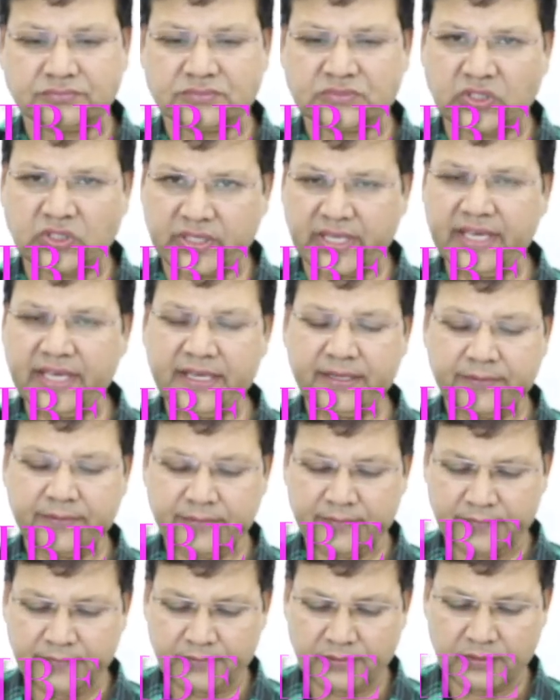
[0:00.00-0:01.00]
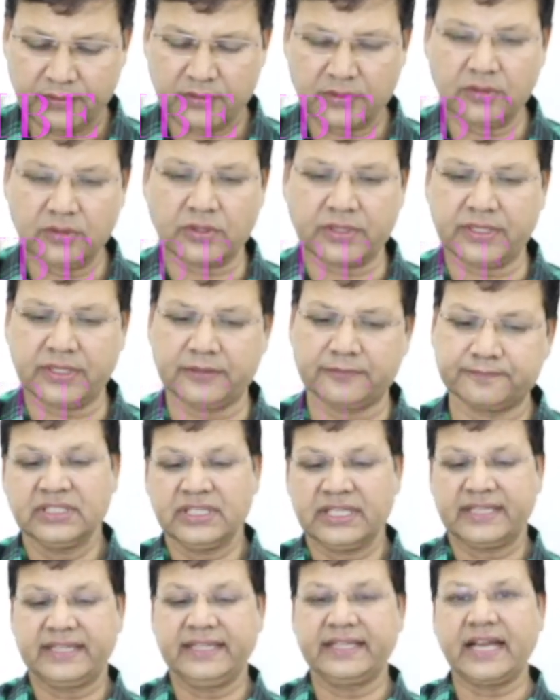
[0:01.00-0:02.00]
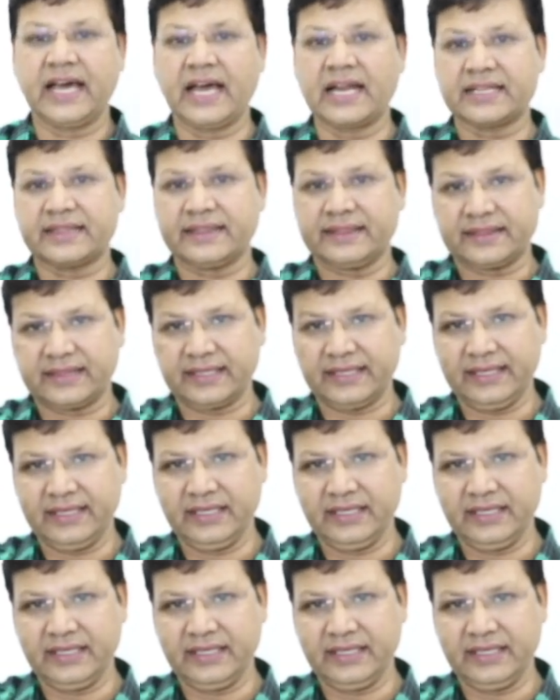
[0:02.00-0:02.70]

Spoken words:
Okay? Look here. There are 3